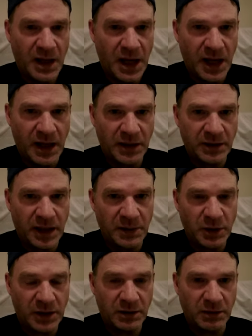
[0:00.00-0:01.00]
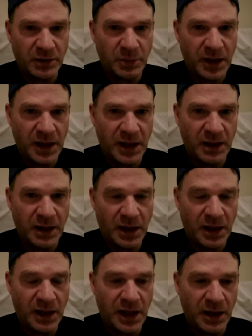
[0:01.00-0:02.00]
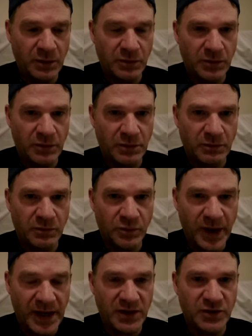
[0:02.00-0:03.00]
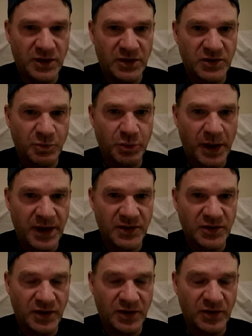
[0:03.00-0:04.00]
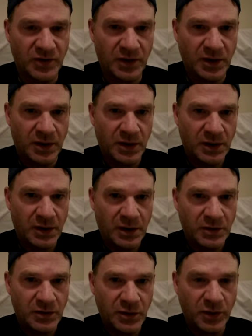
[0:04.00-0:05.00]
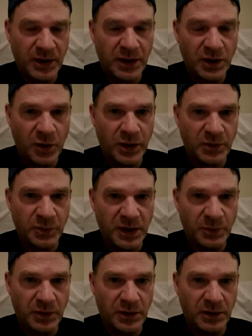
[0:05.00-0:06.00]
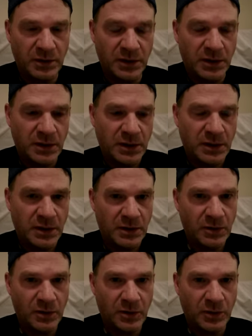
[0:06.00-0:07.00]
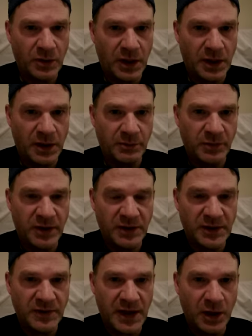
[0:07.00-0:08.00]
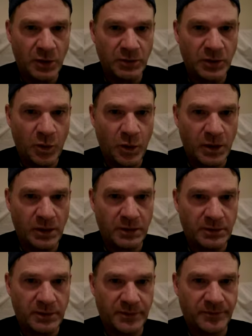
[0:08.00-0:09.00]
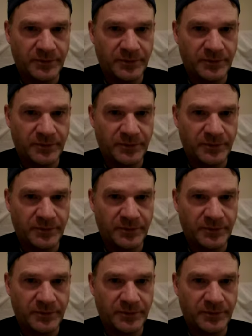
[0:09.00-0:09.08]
And I'm not going to pay outrageous prices to egoic people who think that they own the world.